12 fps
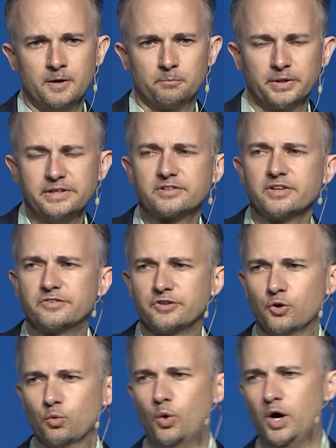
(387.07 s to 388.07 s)
please
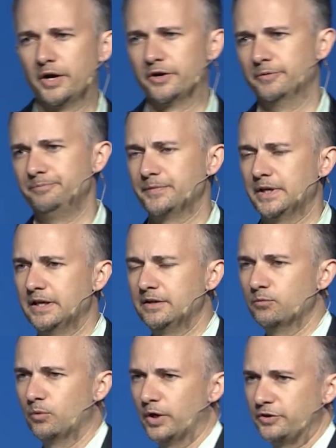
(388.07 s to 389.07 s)
consider water
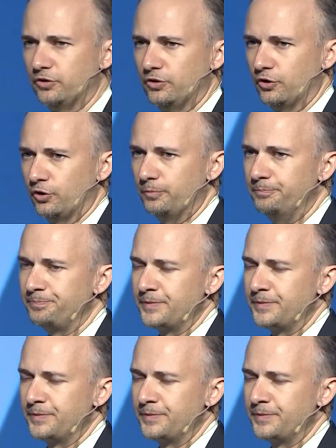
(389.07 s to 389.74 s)
in what you do.